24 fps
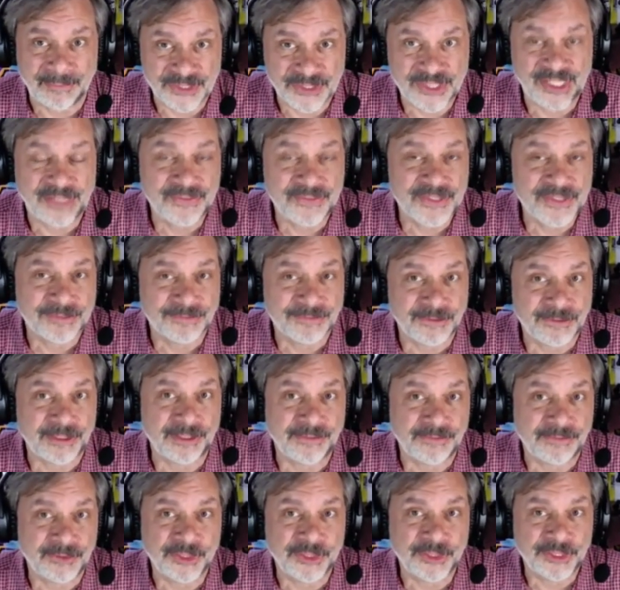Steve is a
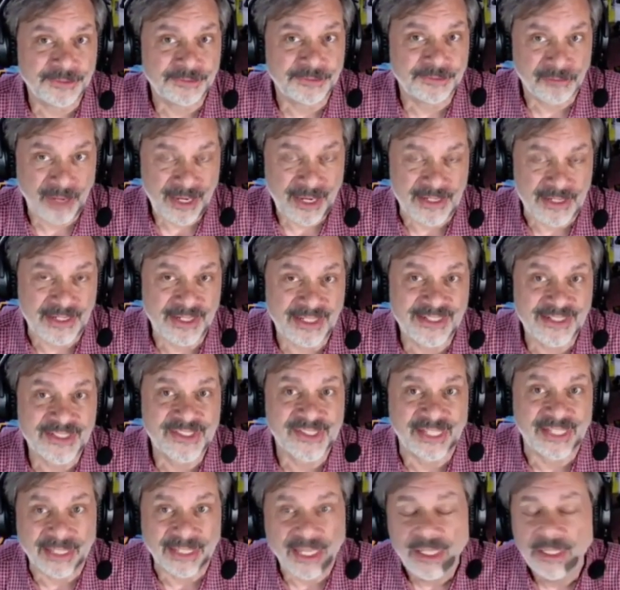very, very good friend, and
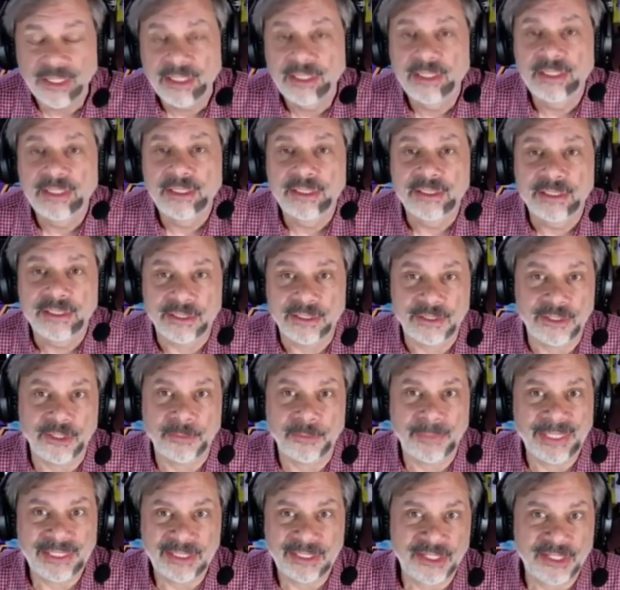it's like, oh
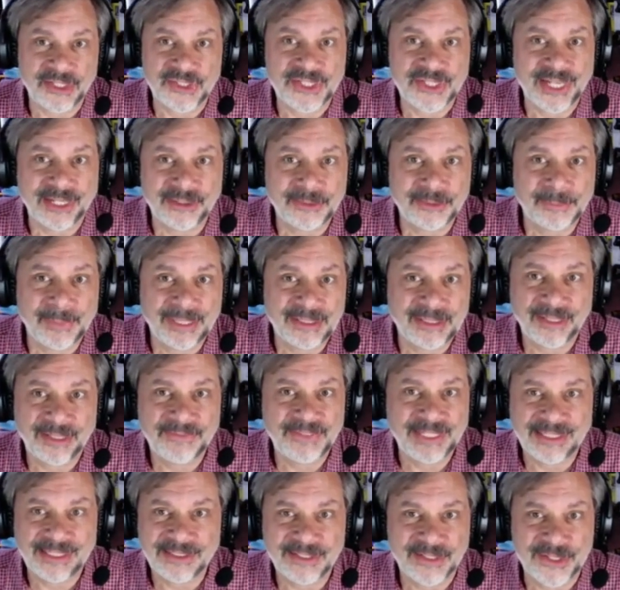my gosh, how did my luck
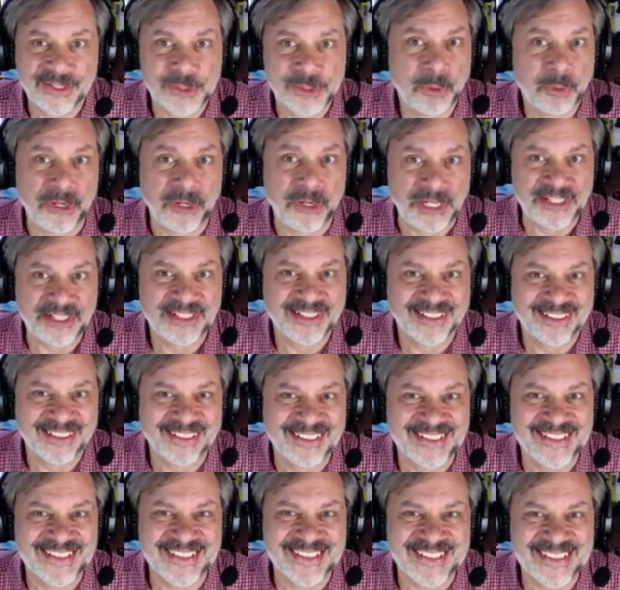get to this point?
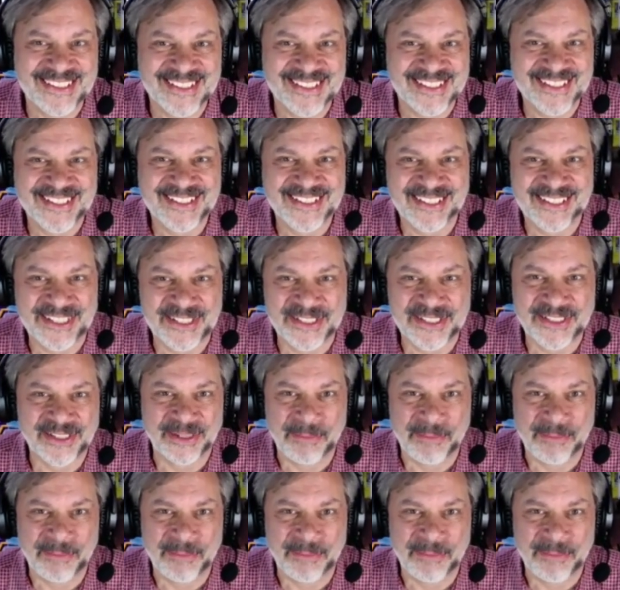This is just